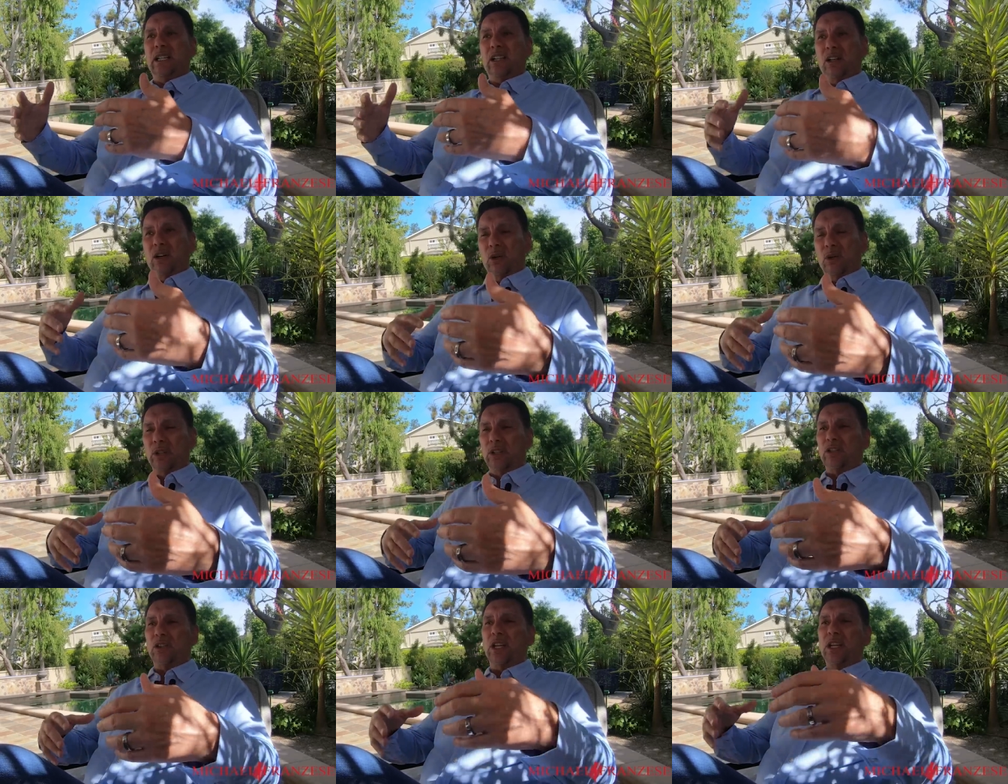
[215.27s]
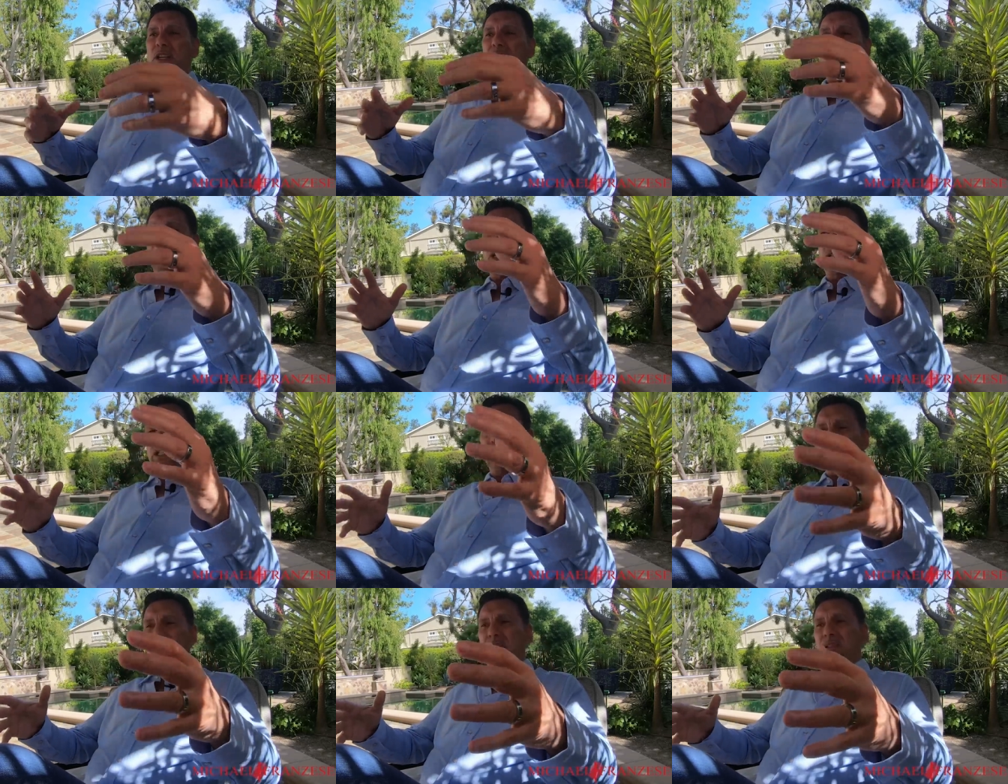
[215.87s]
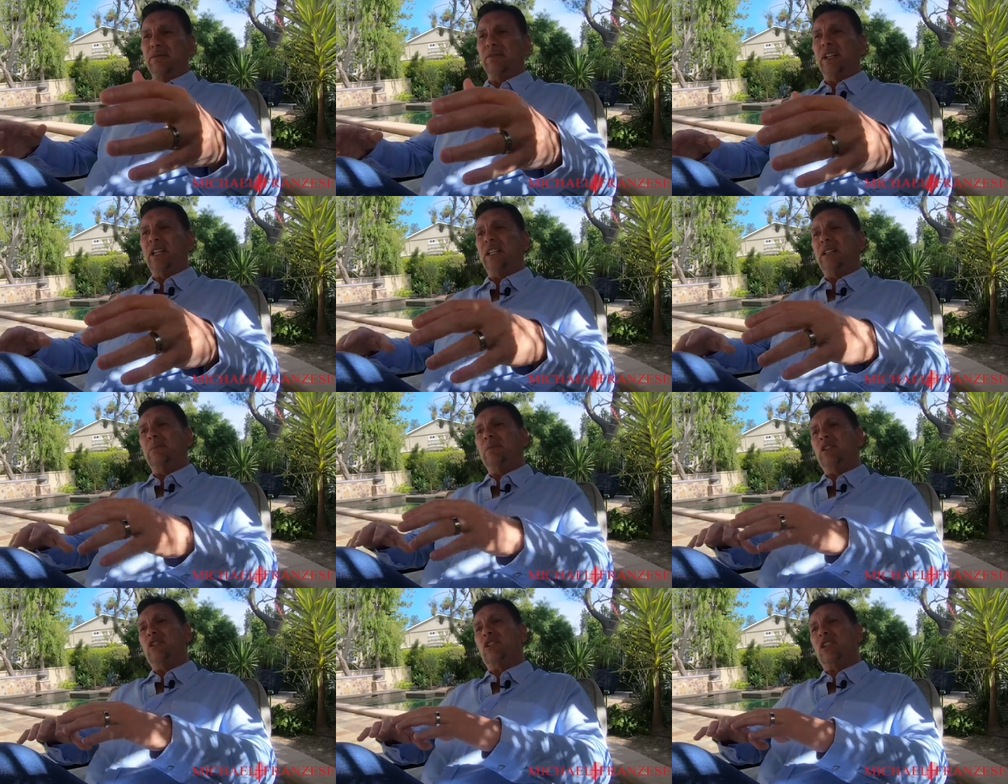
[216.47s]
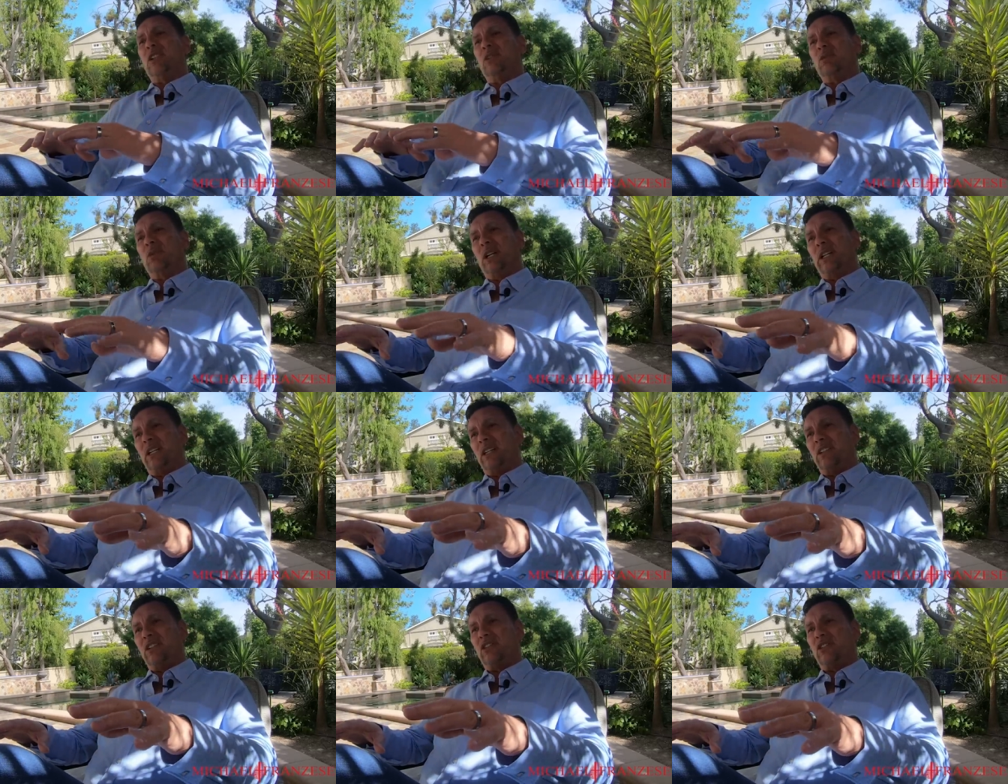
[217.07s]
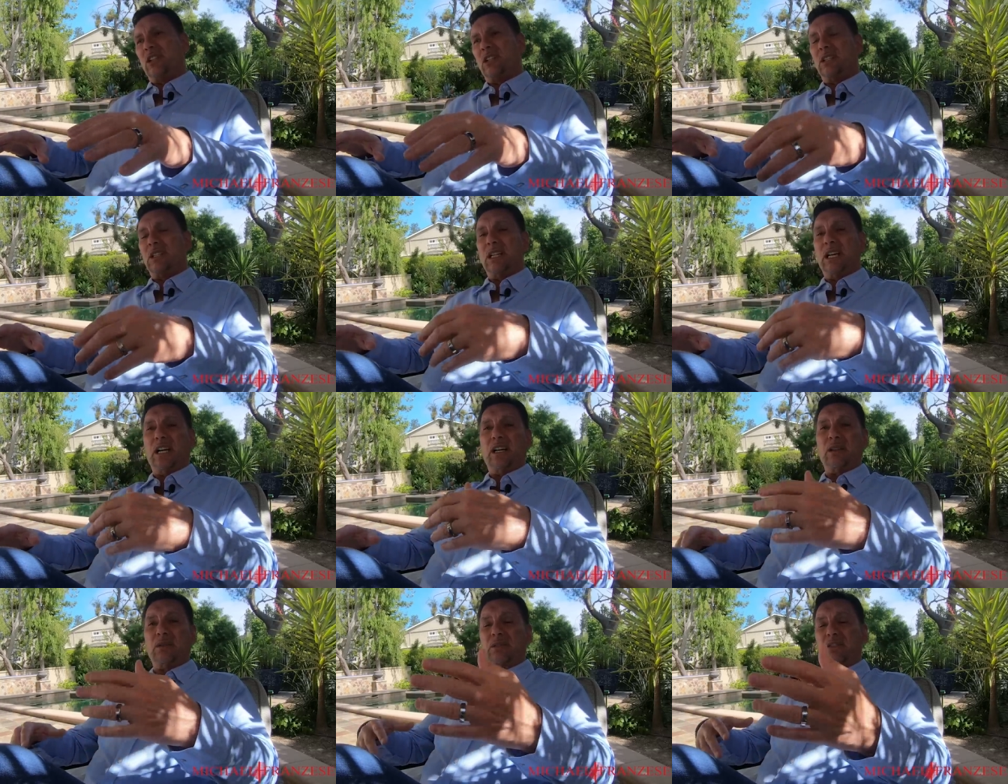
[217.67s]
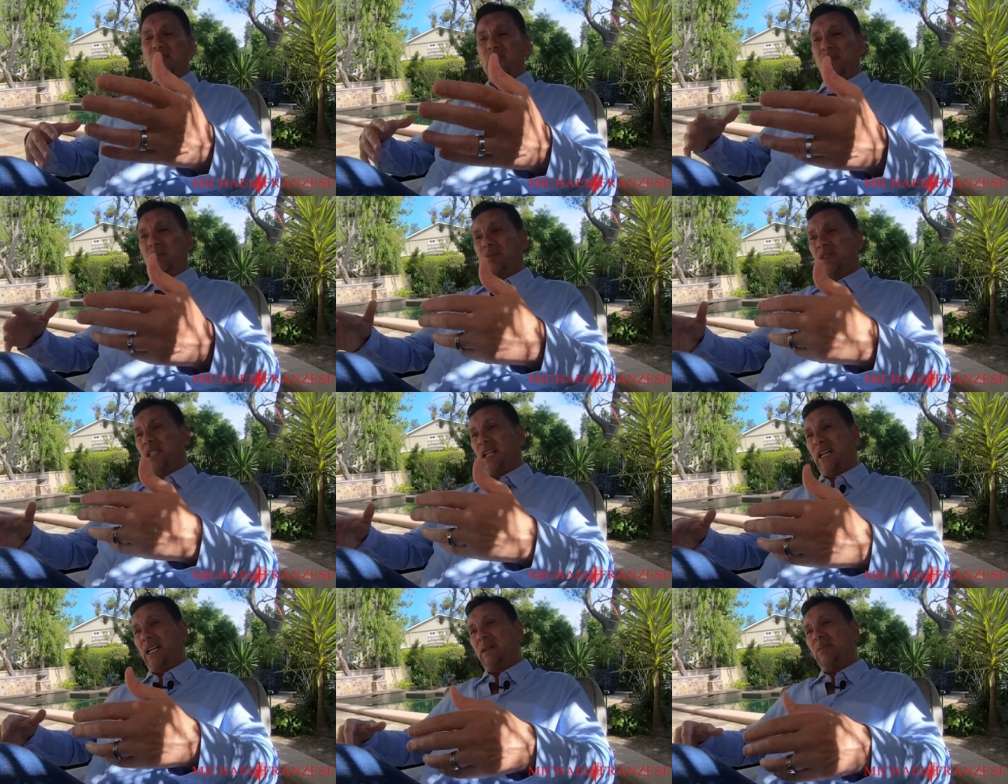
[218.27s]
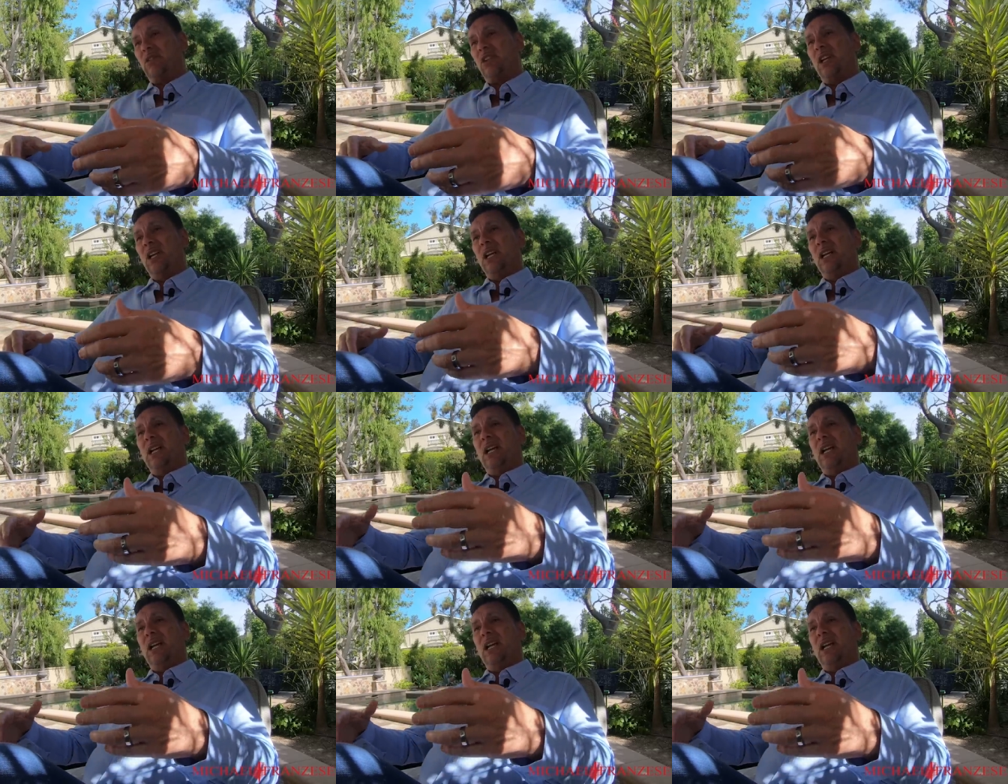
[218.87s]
go in there, get to the vending machine, ready to sit down sometimes,